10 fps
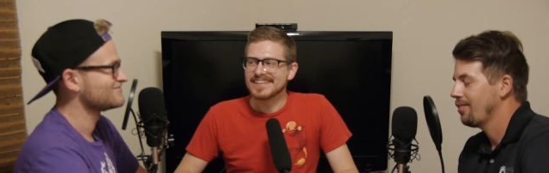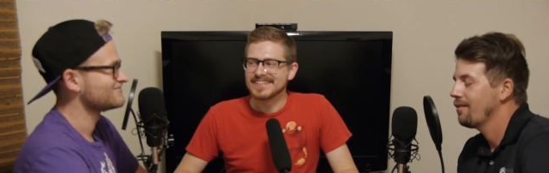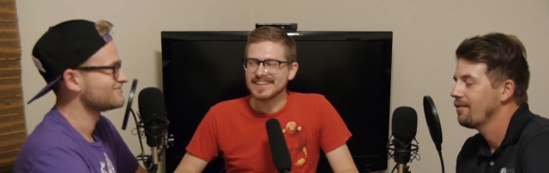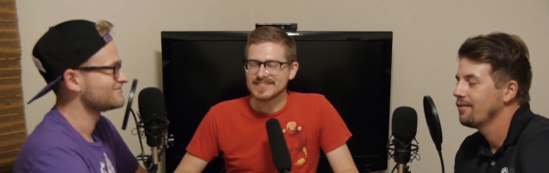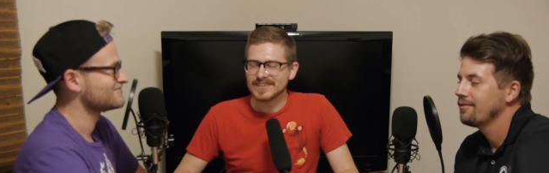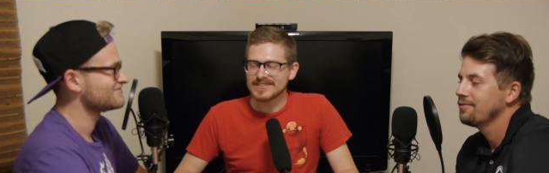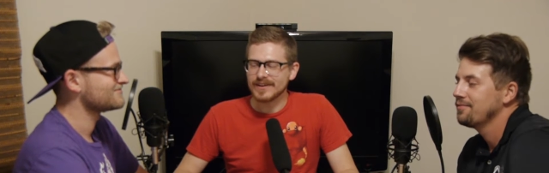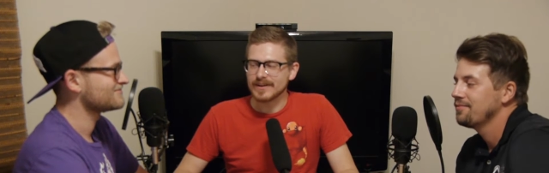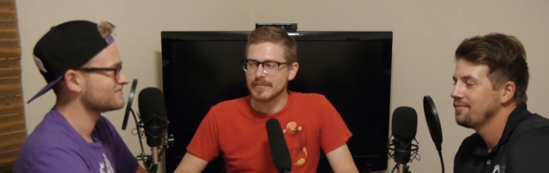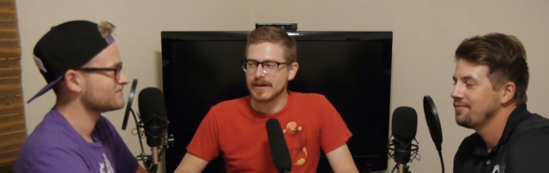Speaker 1: let's all
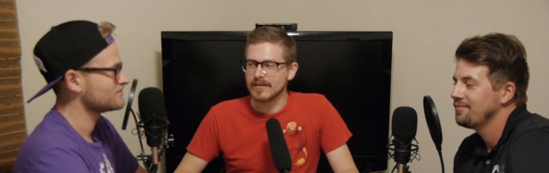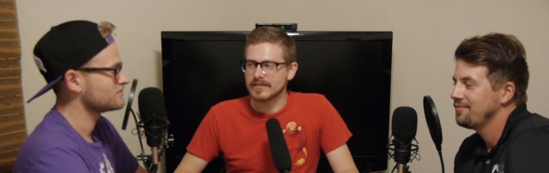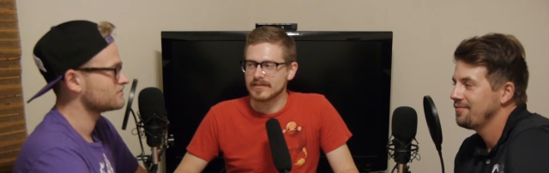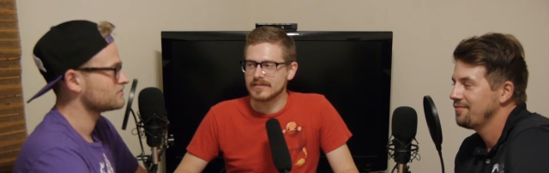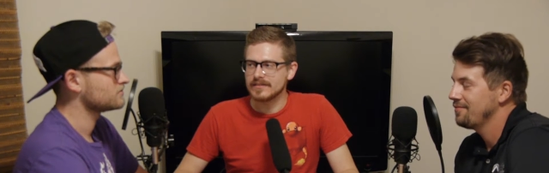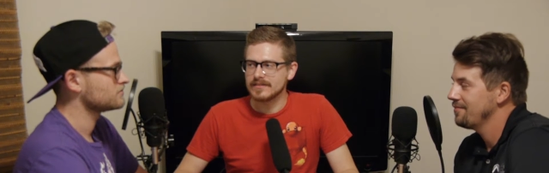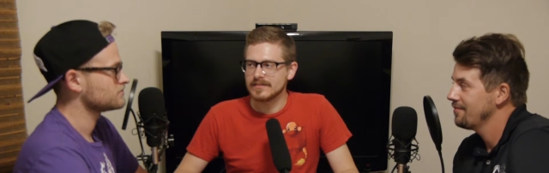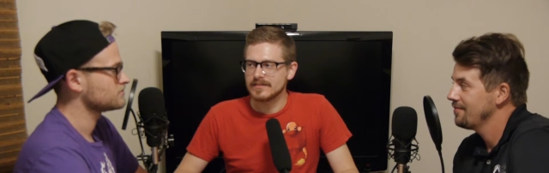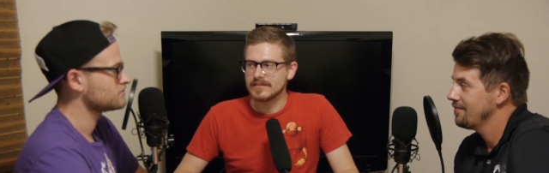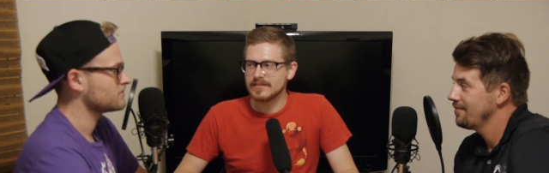talk about
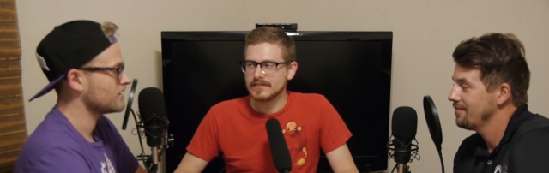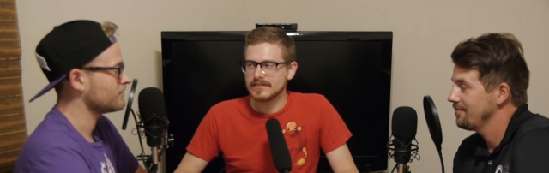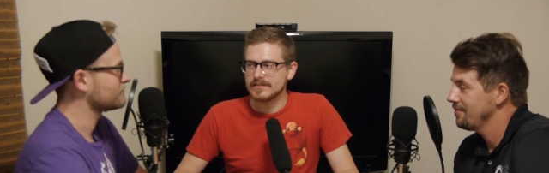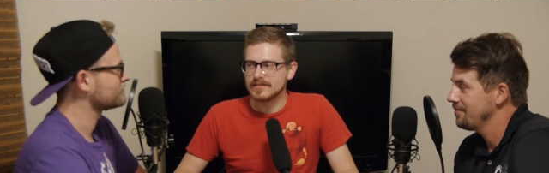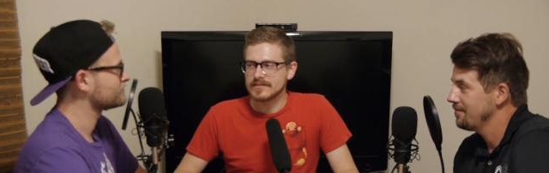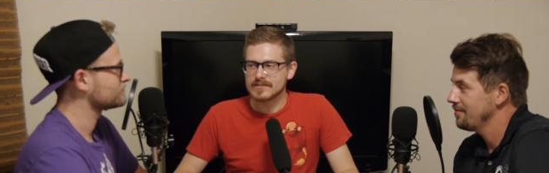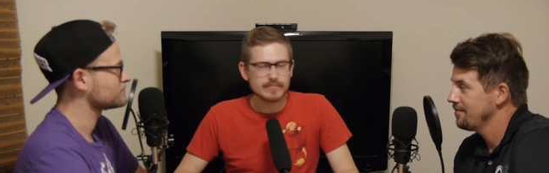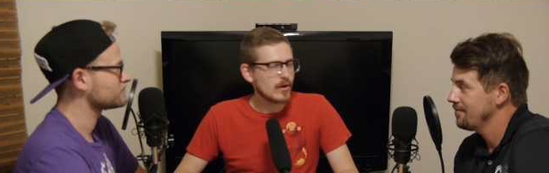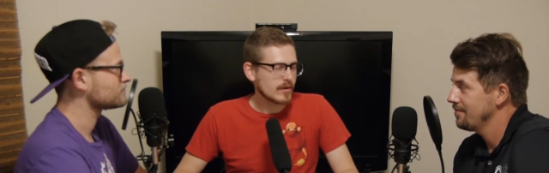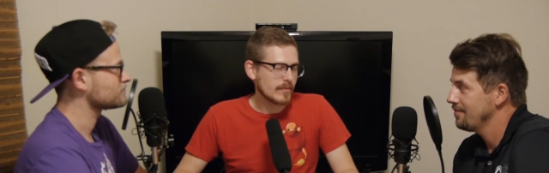Yeah. some
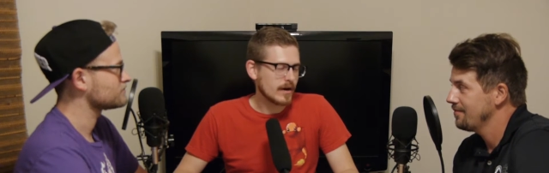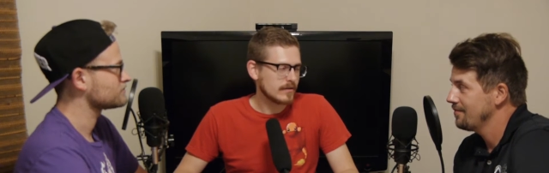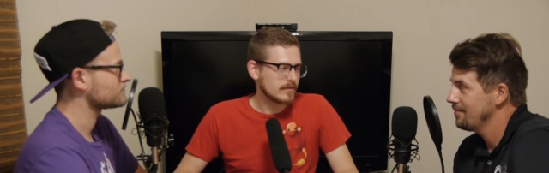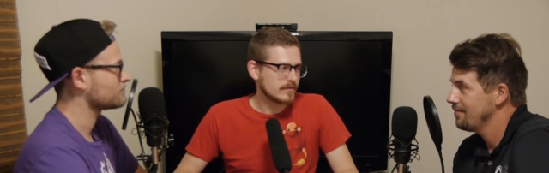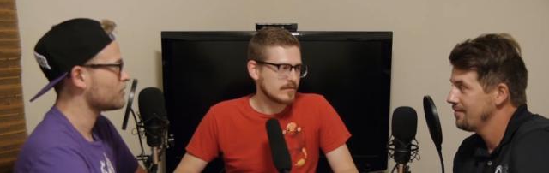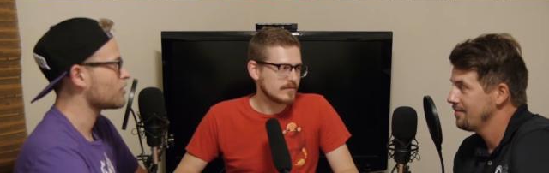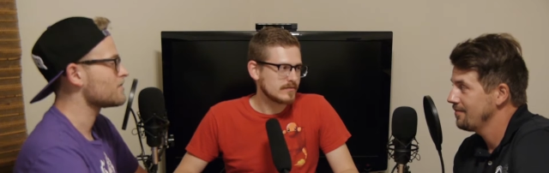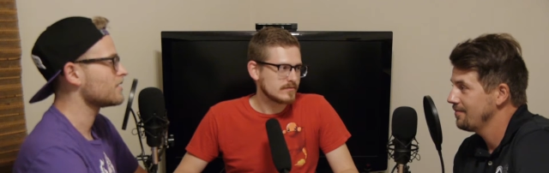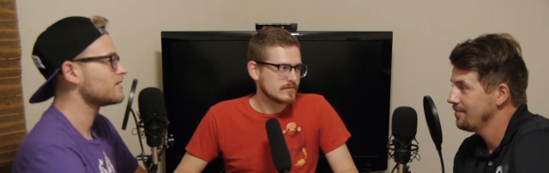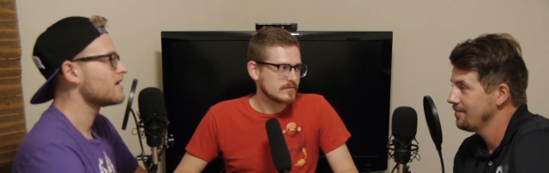Pokemon.
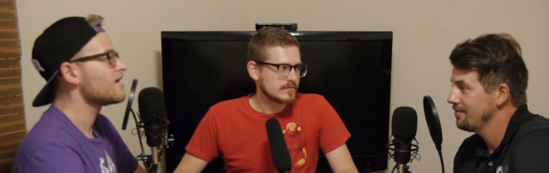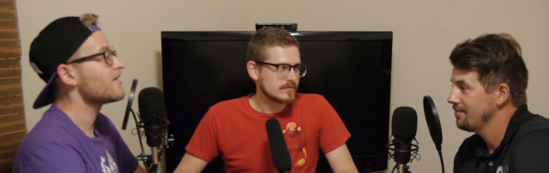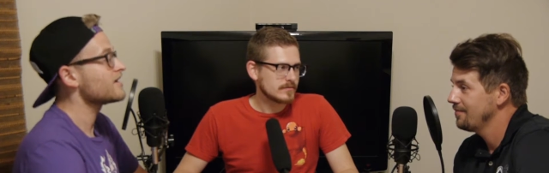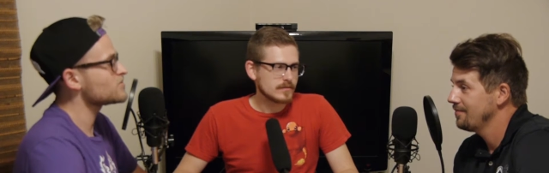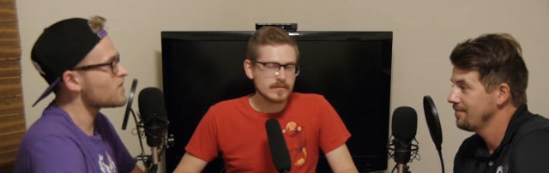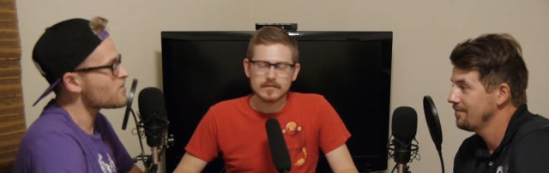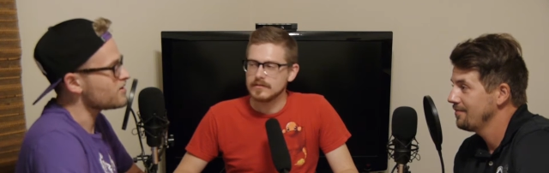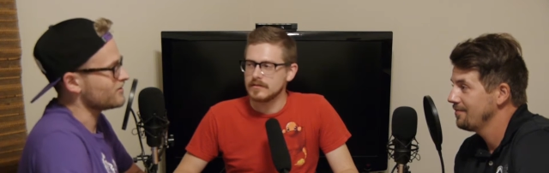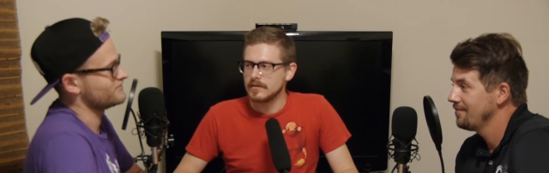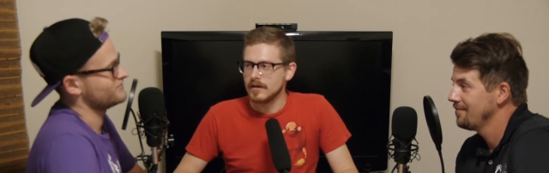
Speaker 2: Pokemon. That is why we're
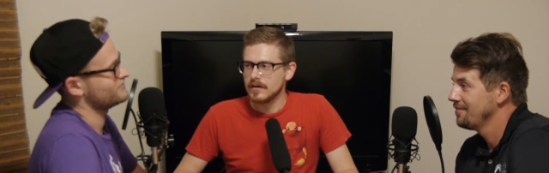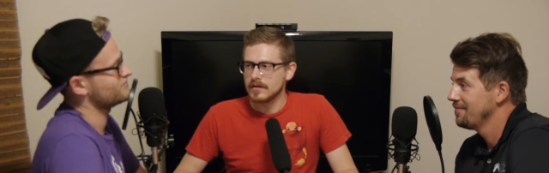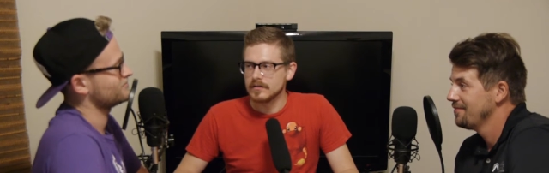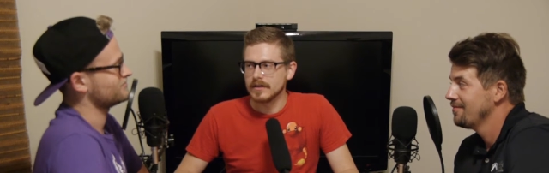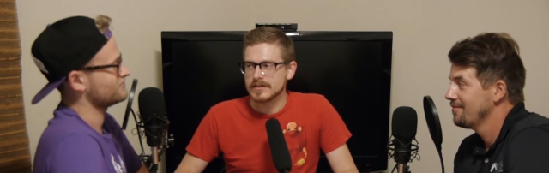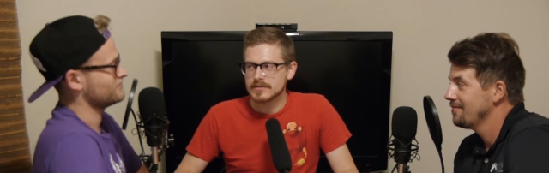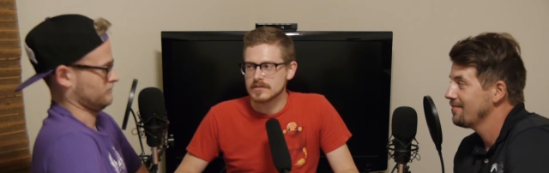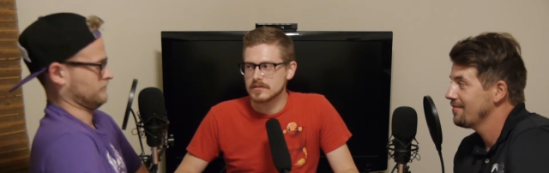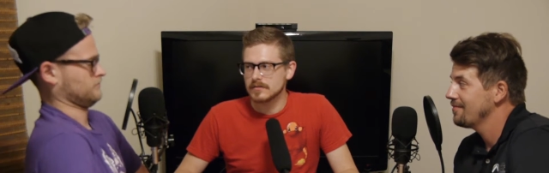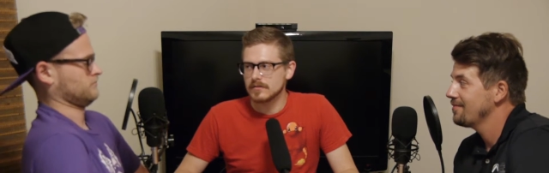here.
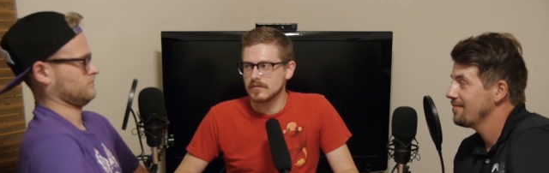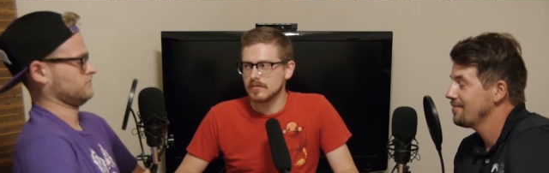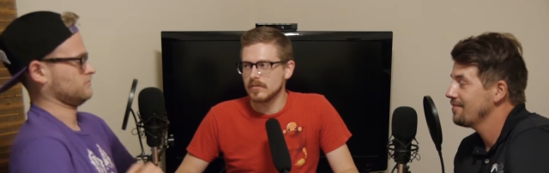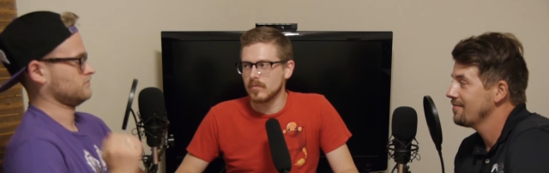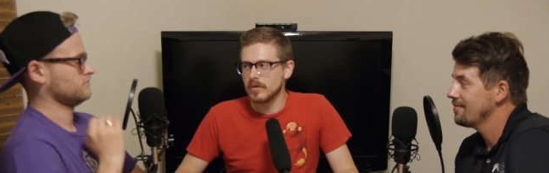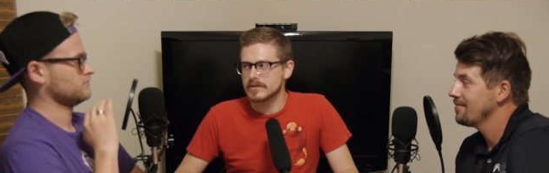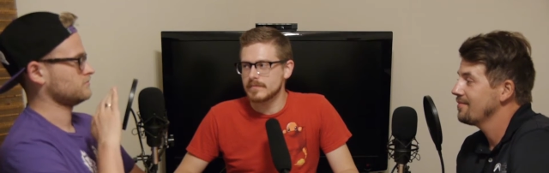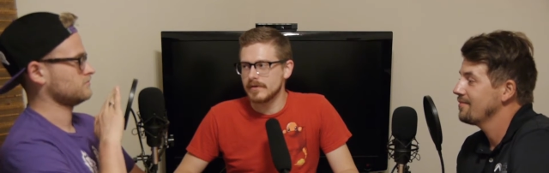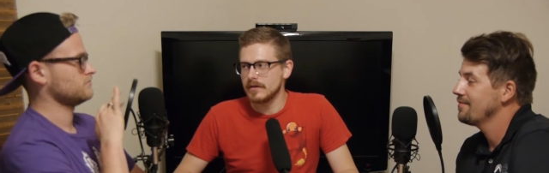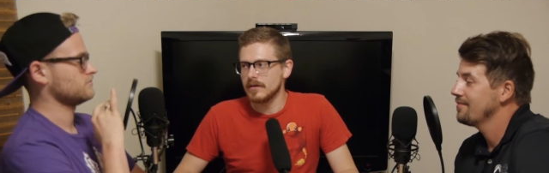
Speaker 1: Let's. What's
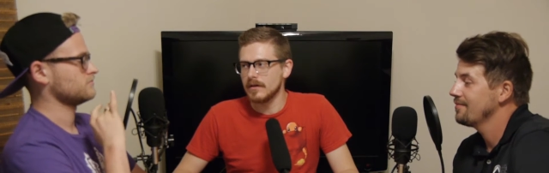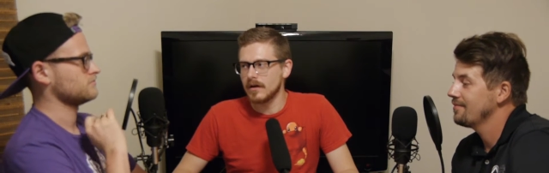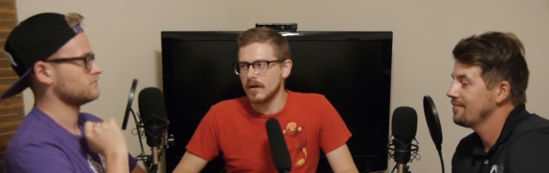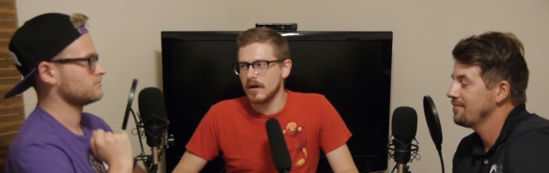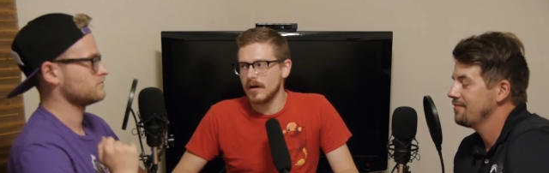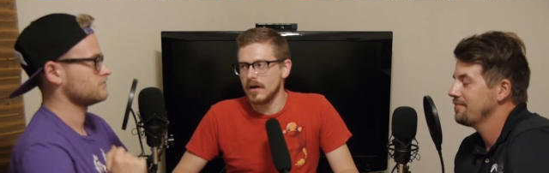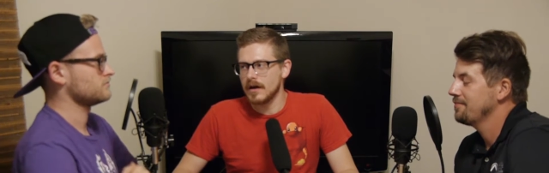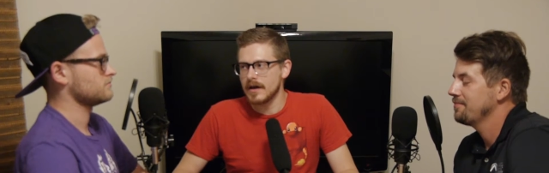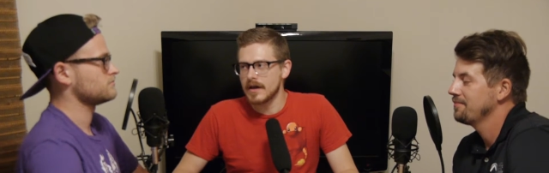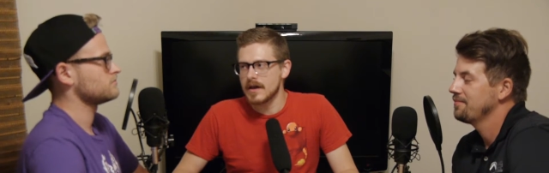been
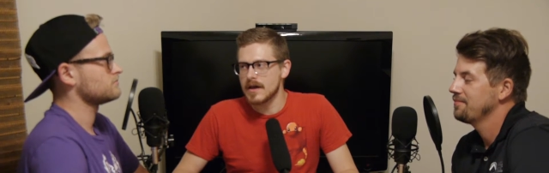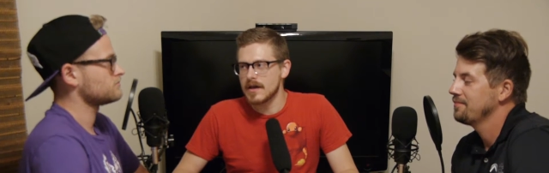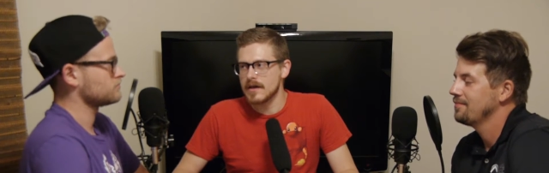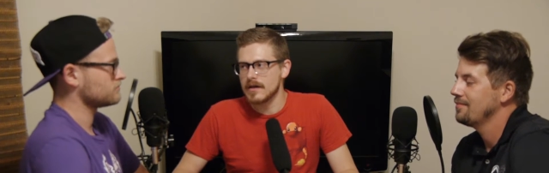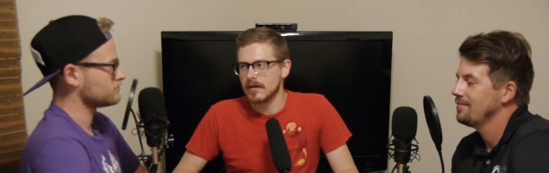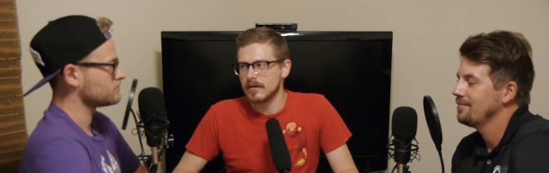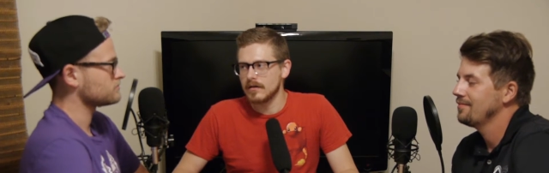a